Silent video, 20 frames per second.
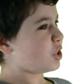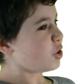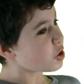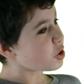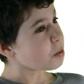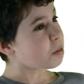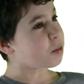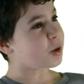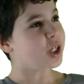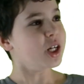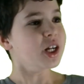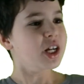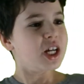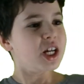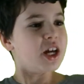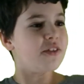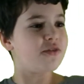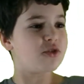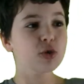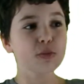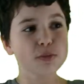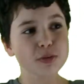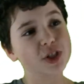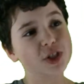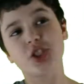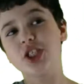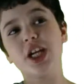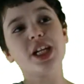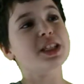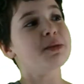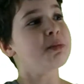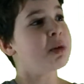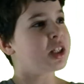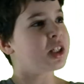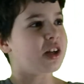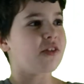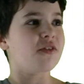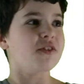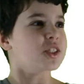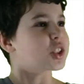You can, if you project them on
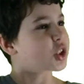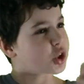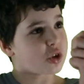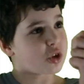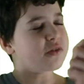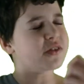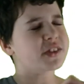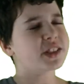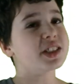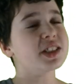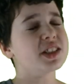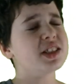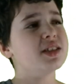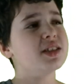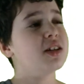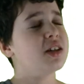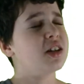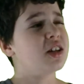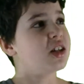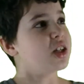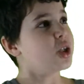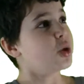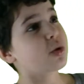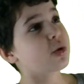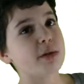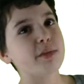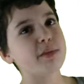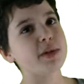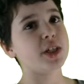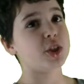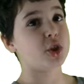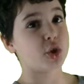different surfaces, you can make